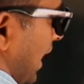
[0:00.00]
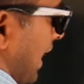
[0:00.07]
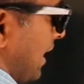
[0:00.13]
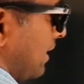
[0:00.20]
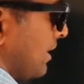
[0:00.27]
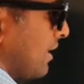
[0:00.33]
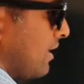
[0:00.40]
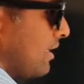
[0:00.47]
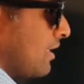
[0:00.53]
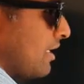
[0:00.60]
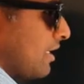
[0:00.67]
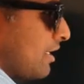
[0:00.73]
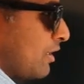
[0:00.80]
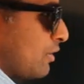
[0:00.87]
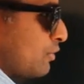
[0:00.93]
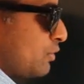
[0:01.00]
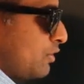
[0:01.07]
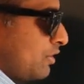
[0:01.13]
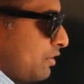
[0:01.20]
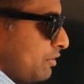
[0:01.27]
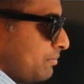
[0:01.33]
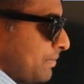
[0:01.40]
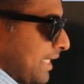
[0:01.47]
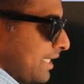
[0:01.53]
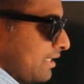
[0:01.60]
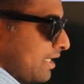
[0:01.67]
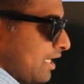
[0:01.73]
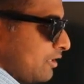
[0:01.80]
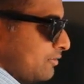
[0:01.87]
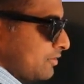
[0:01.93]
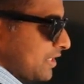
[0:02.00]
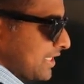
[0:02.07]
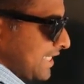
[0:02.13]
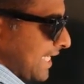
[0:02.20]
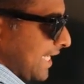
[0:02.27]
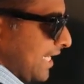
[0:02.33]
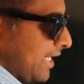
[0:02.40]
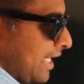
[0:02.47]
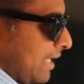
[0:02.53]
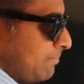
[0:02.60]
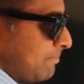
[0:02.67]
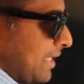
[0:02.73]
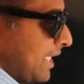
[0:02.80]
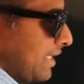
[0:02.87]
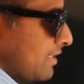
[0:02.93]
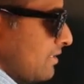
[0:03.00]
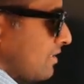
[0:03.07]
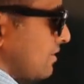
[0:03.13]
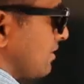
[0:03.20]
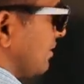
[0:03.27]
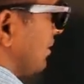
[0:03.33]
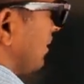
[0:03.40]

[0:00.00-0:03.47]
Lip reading: And the rule to bring down second number is